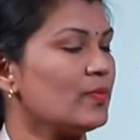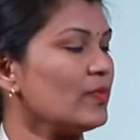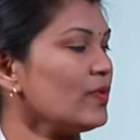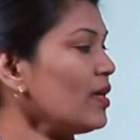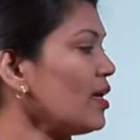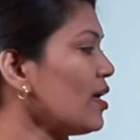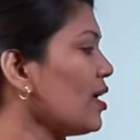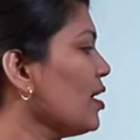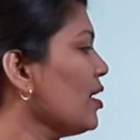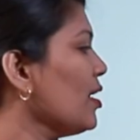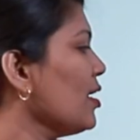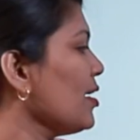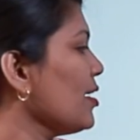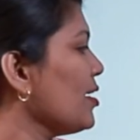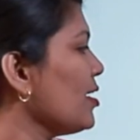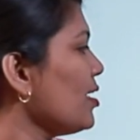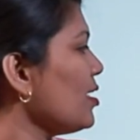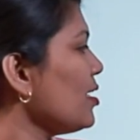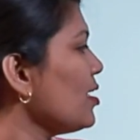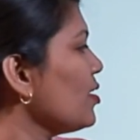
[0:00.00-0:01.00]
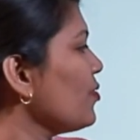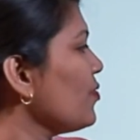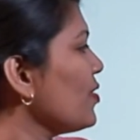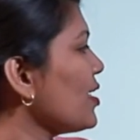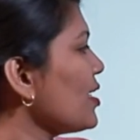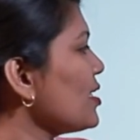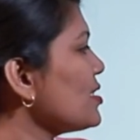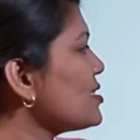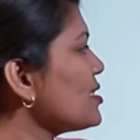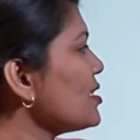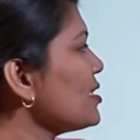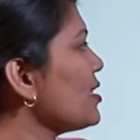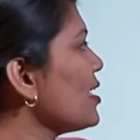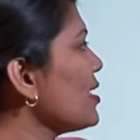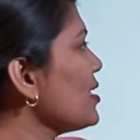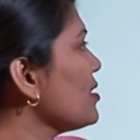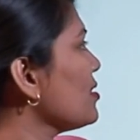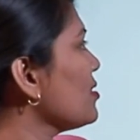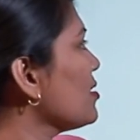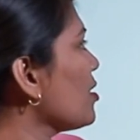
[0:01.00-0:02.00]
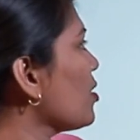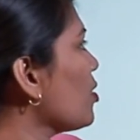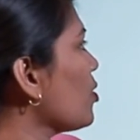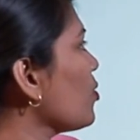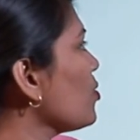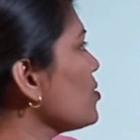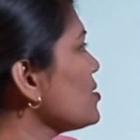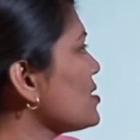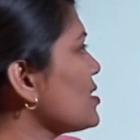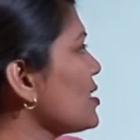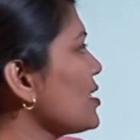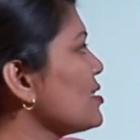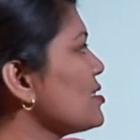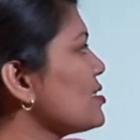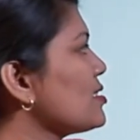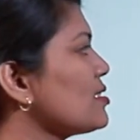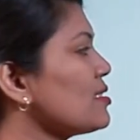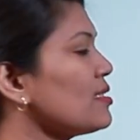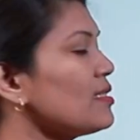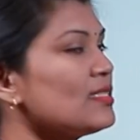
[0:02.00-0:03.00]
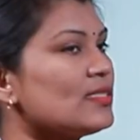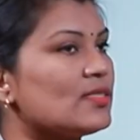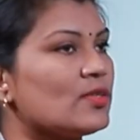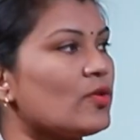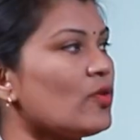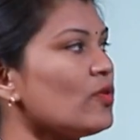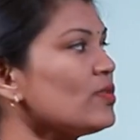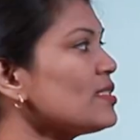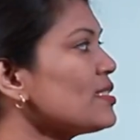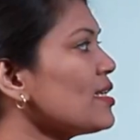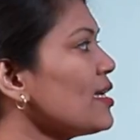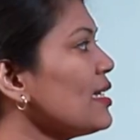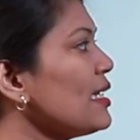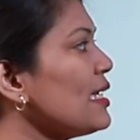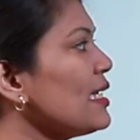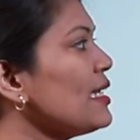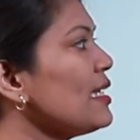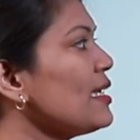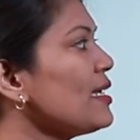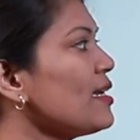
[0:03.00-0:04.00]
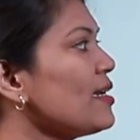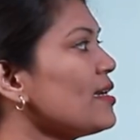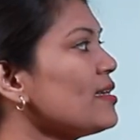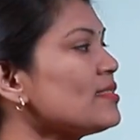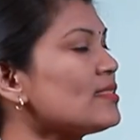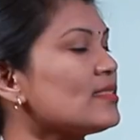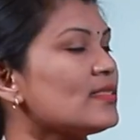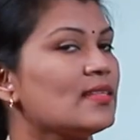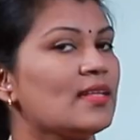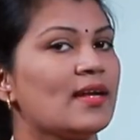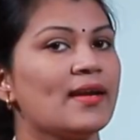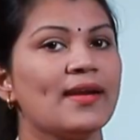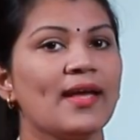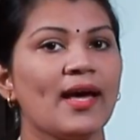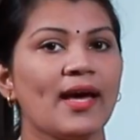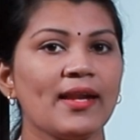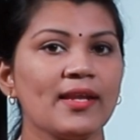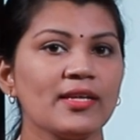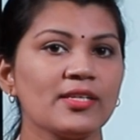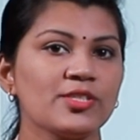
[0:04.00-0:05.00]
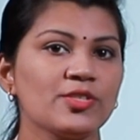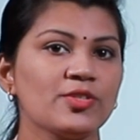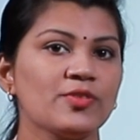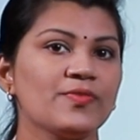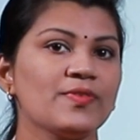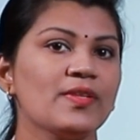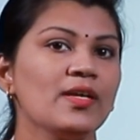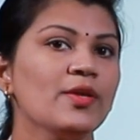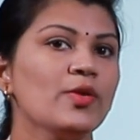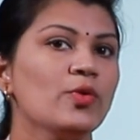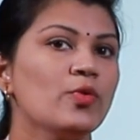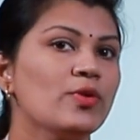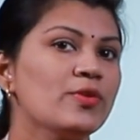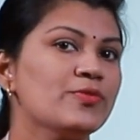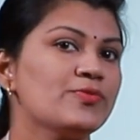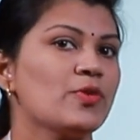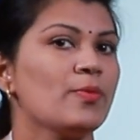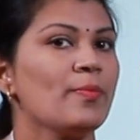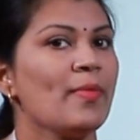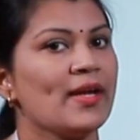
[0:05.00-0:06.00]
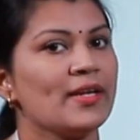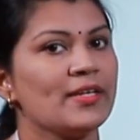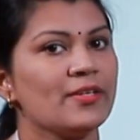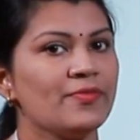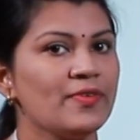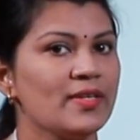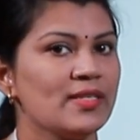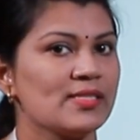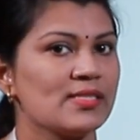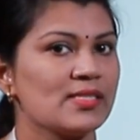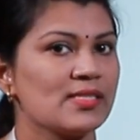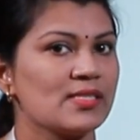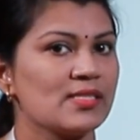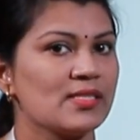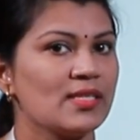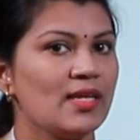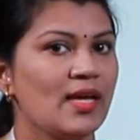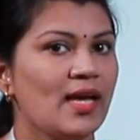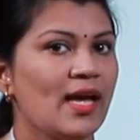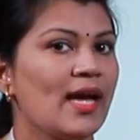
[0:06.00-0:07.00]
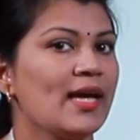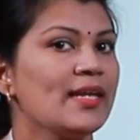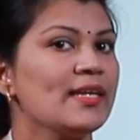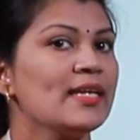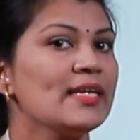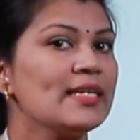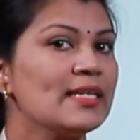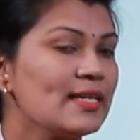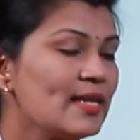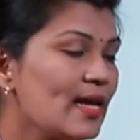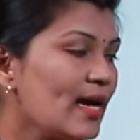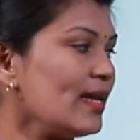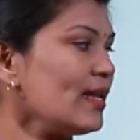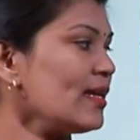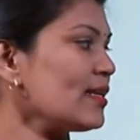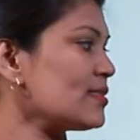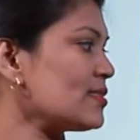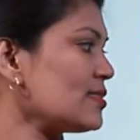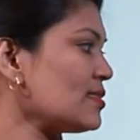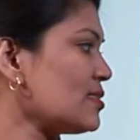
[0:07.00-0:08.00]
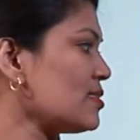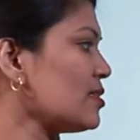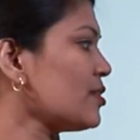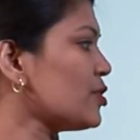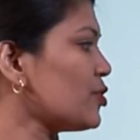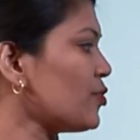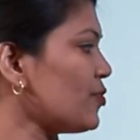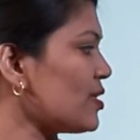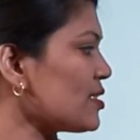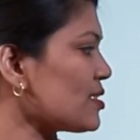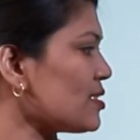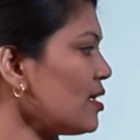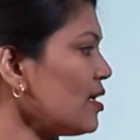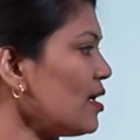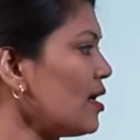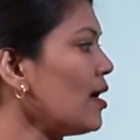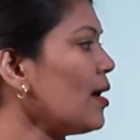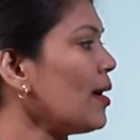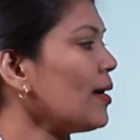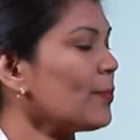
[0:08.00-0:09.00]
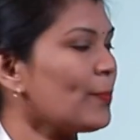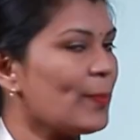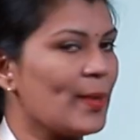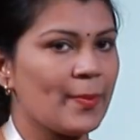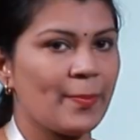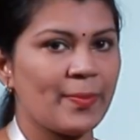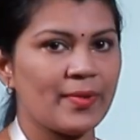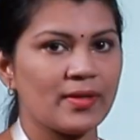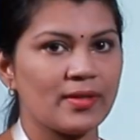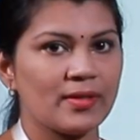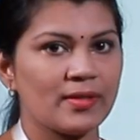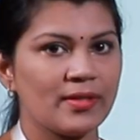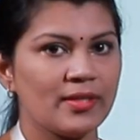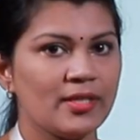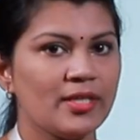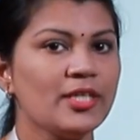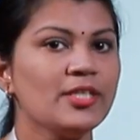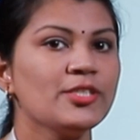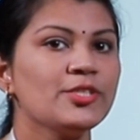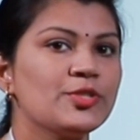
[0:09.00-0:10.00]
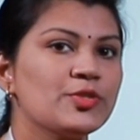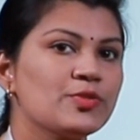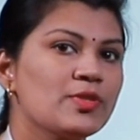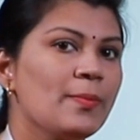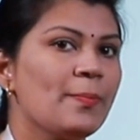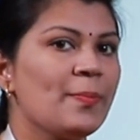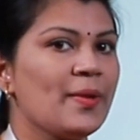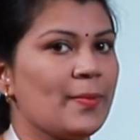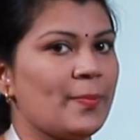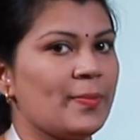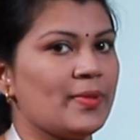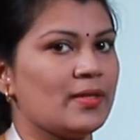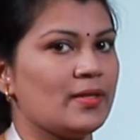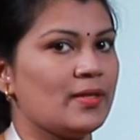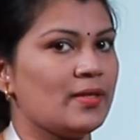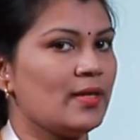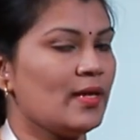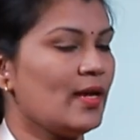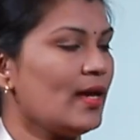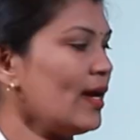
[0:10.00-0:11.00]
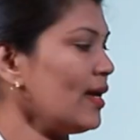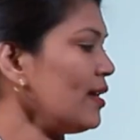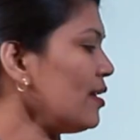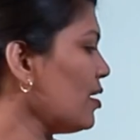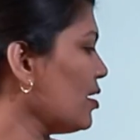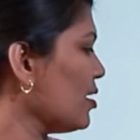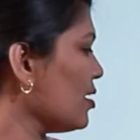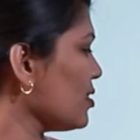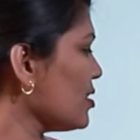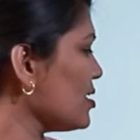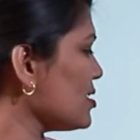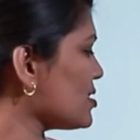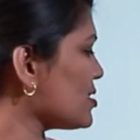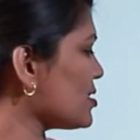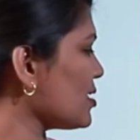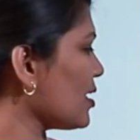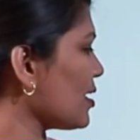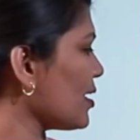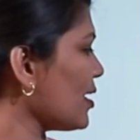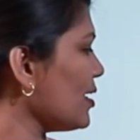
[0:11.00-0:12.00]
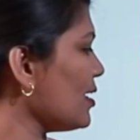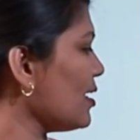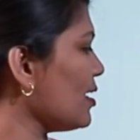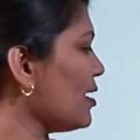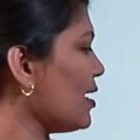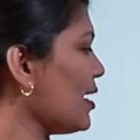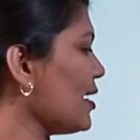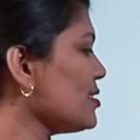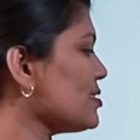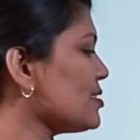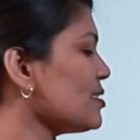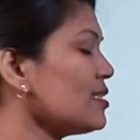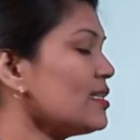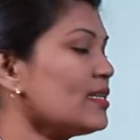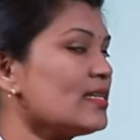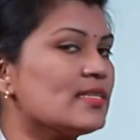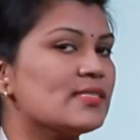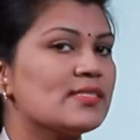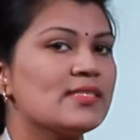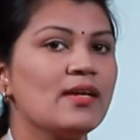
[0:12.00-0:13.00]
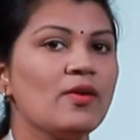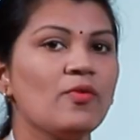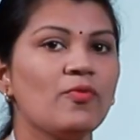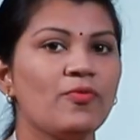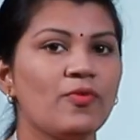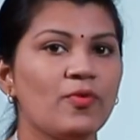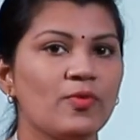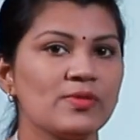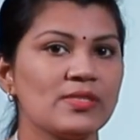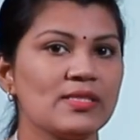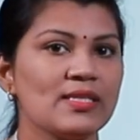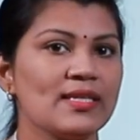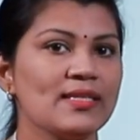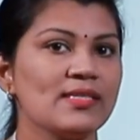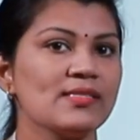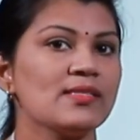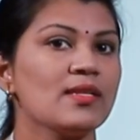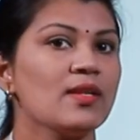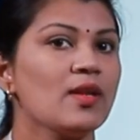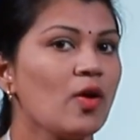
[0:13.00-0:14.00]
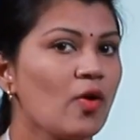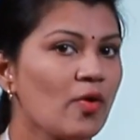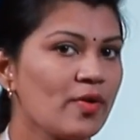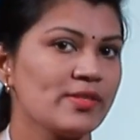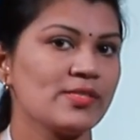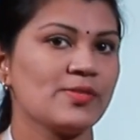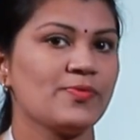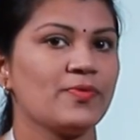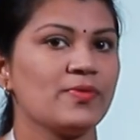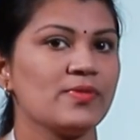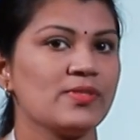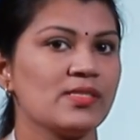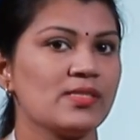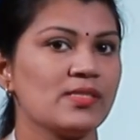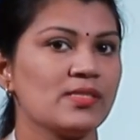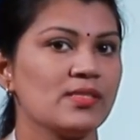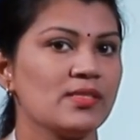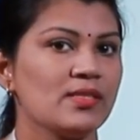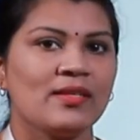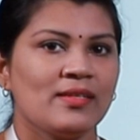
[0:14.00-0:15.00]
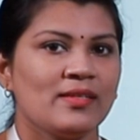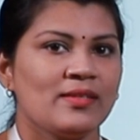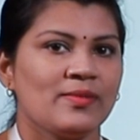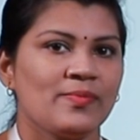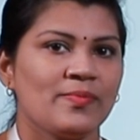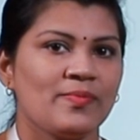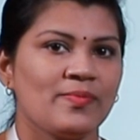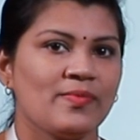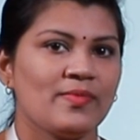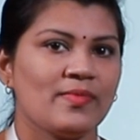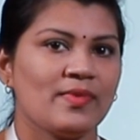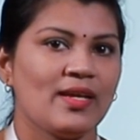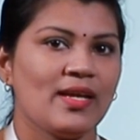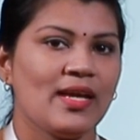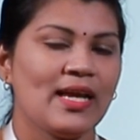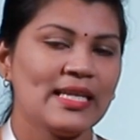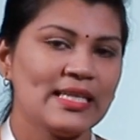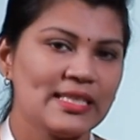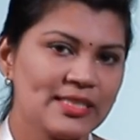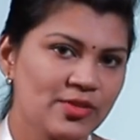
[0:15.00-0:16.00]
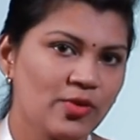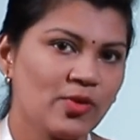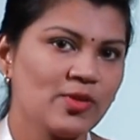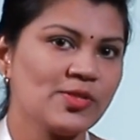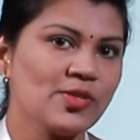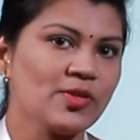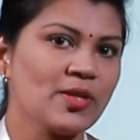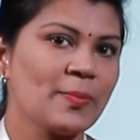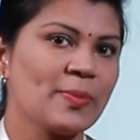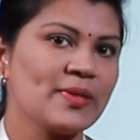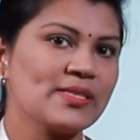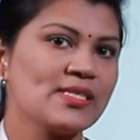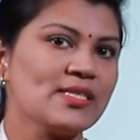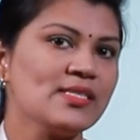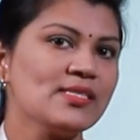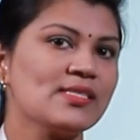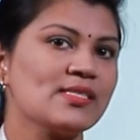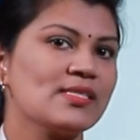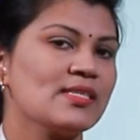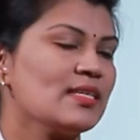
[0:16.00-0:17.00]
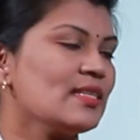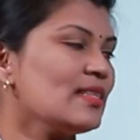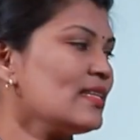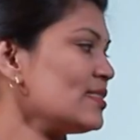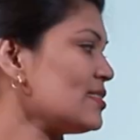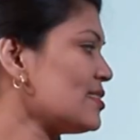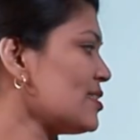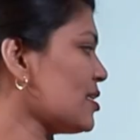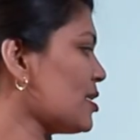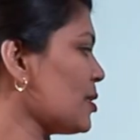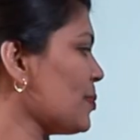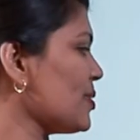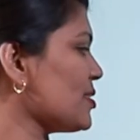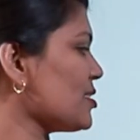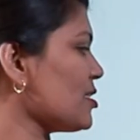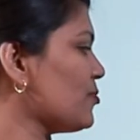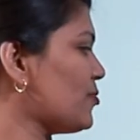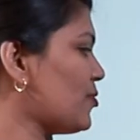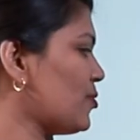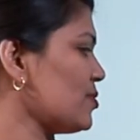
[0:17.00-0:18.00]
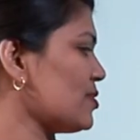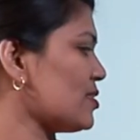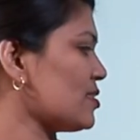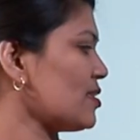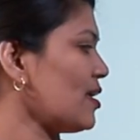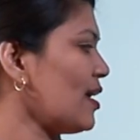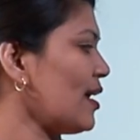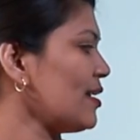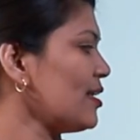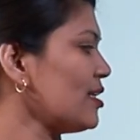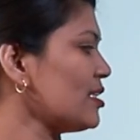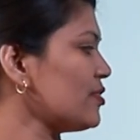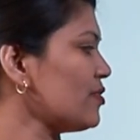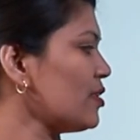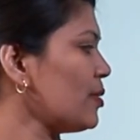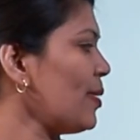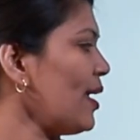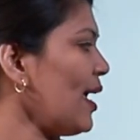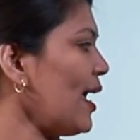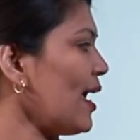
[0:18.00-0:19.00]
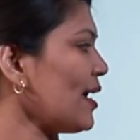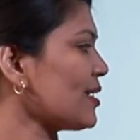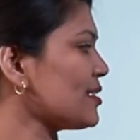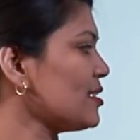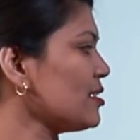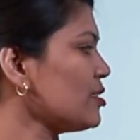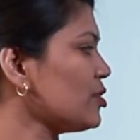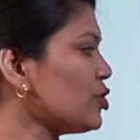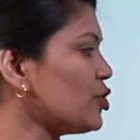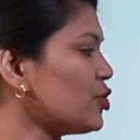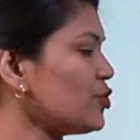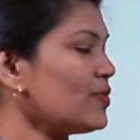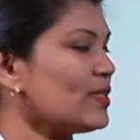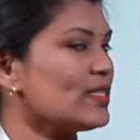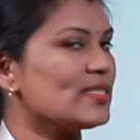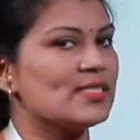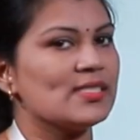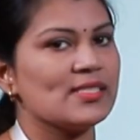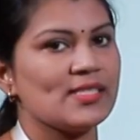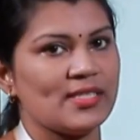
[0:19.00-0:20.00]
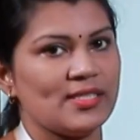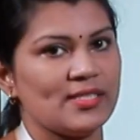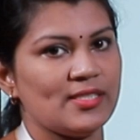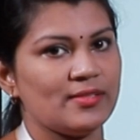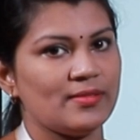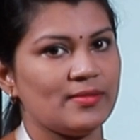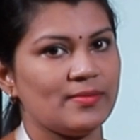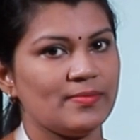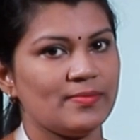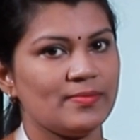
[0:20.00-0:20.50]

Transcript: Okay, here we can see that the cross signs, this cross sign indicates the direction of the uniform magnetic fields and it directs towards the paper, into the paper, and this red lines indicates the force, that is Lorentz force, and it also represents the centripetal force and it will be acting towards the center.